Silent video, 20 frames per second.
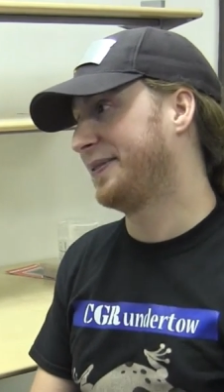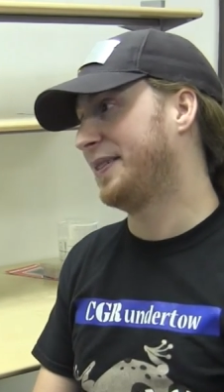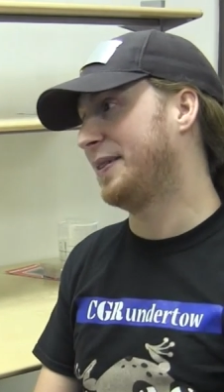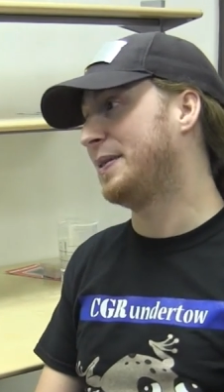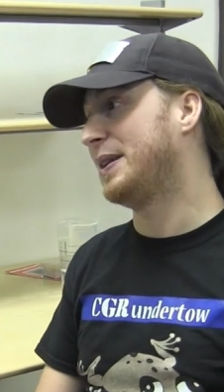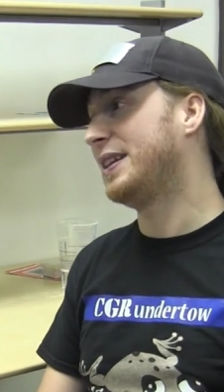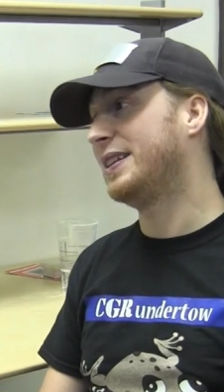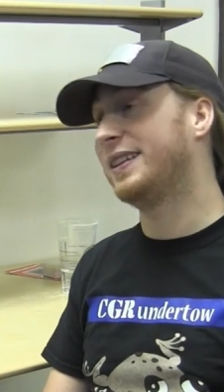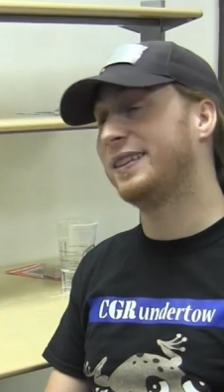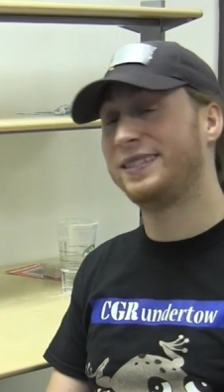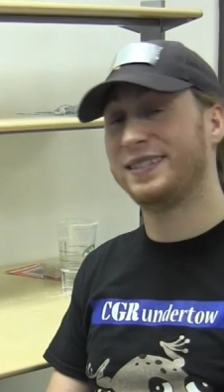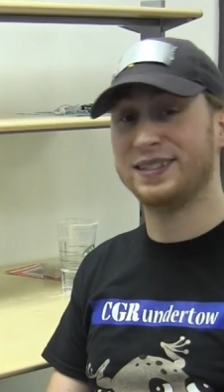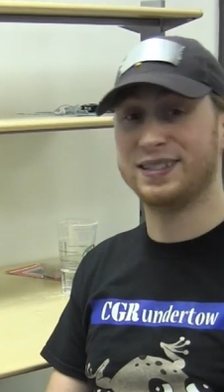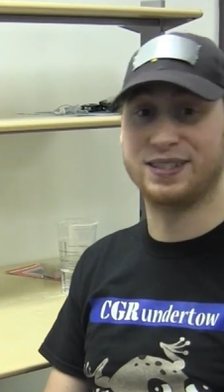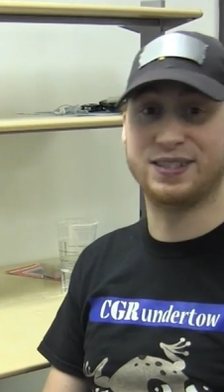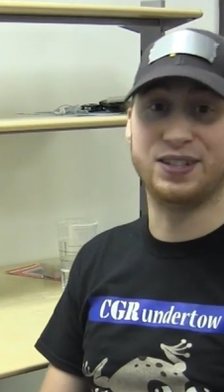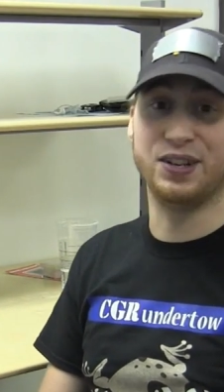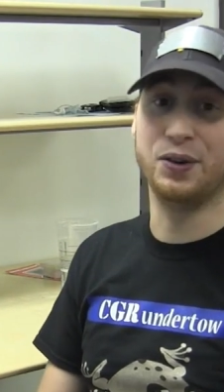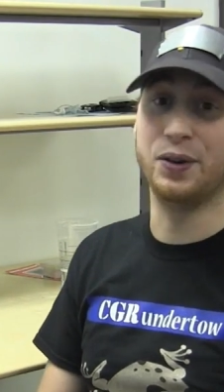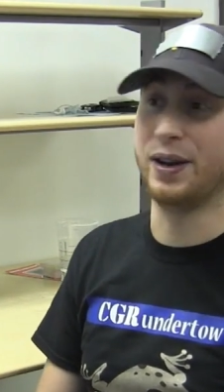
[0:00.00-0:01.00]
I mean, let's
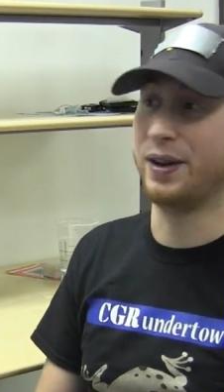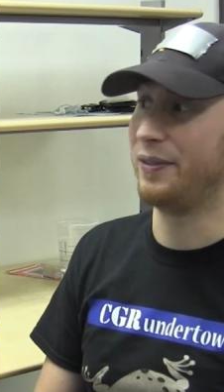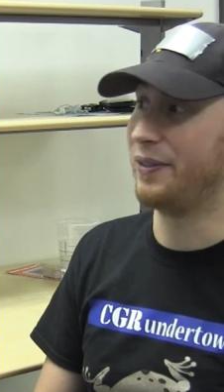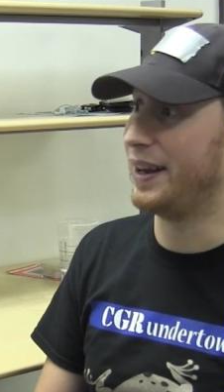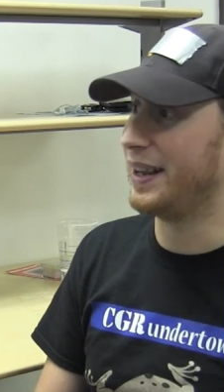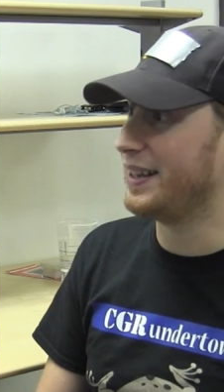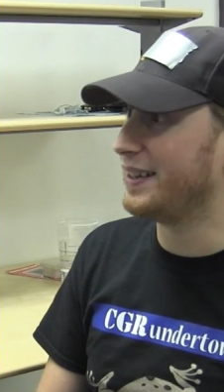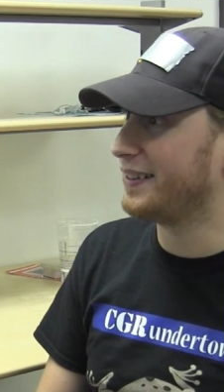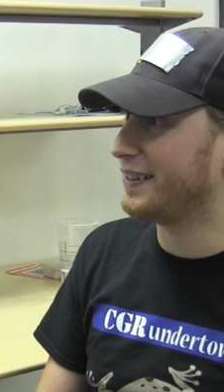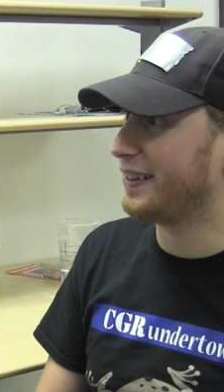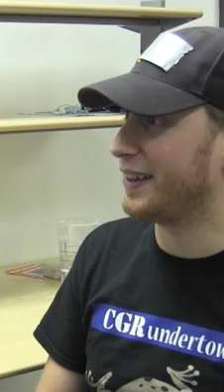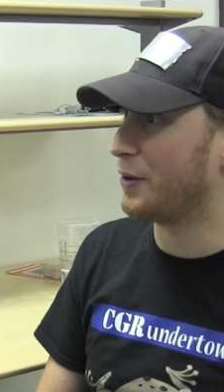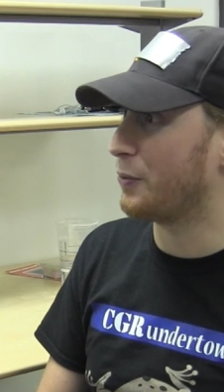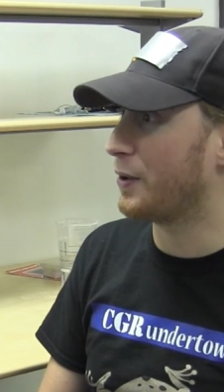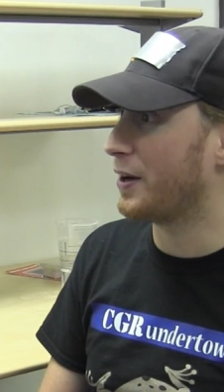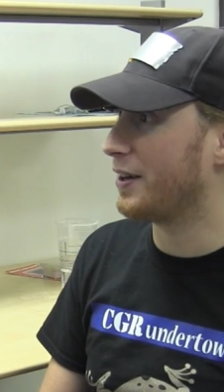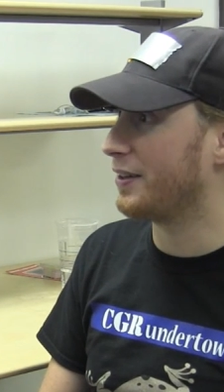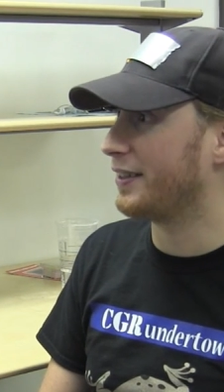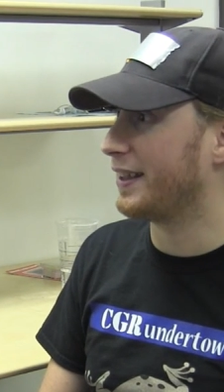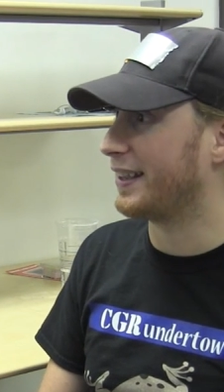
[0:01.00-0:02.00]
just do it, right? They
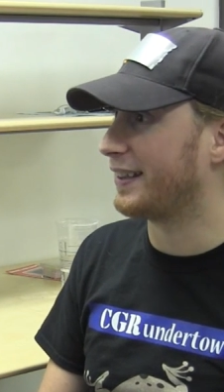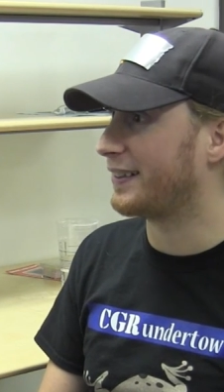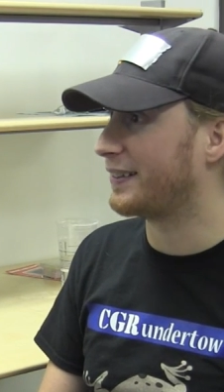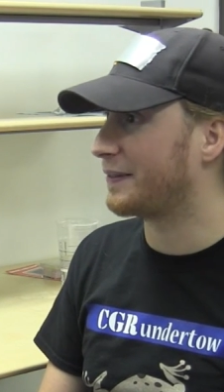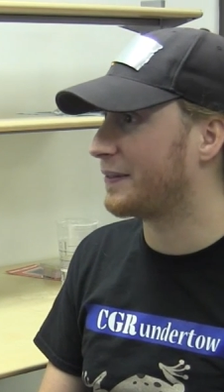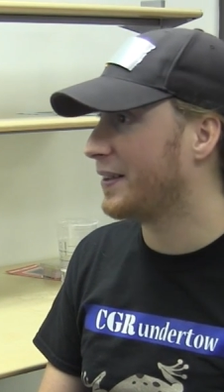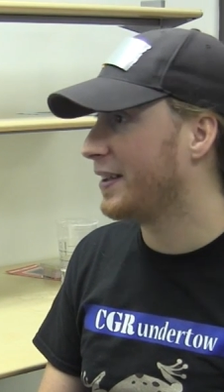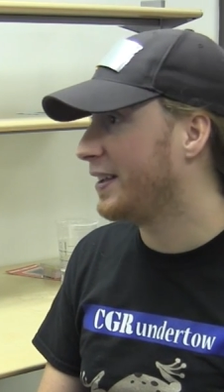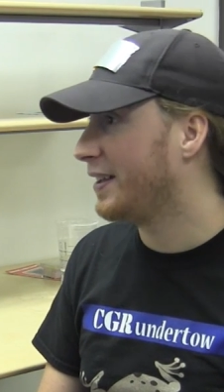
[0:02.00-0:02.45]
wear, like...